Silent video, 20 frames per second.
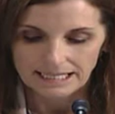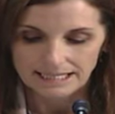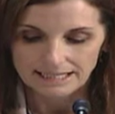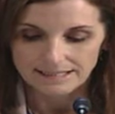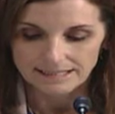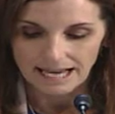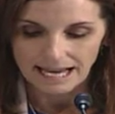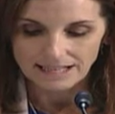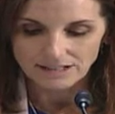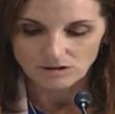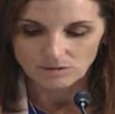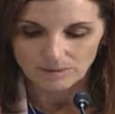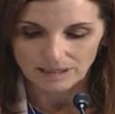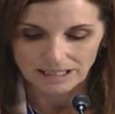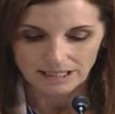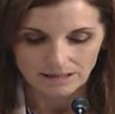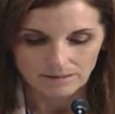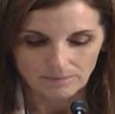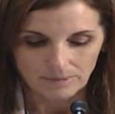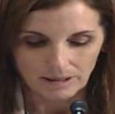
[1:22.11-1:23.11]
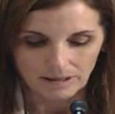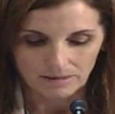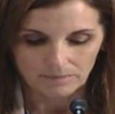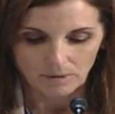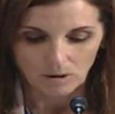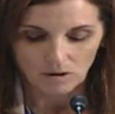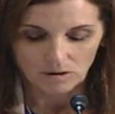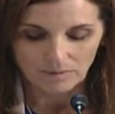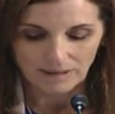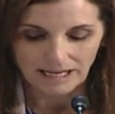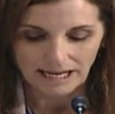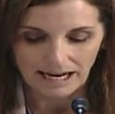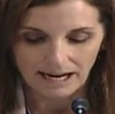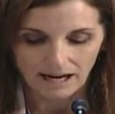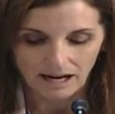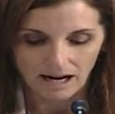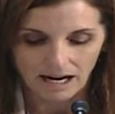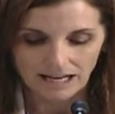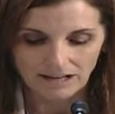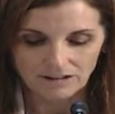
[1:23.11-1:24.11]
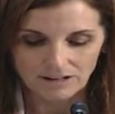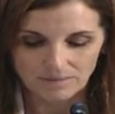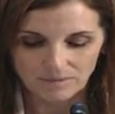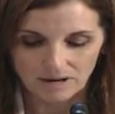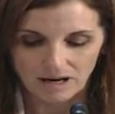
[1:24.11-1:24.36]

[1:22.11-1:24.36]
exacerbated both by a hiring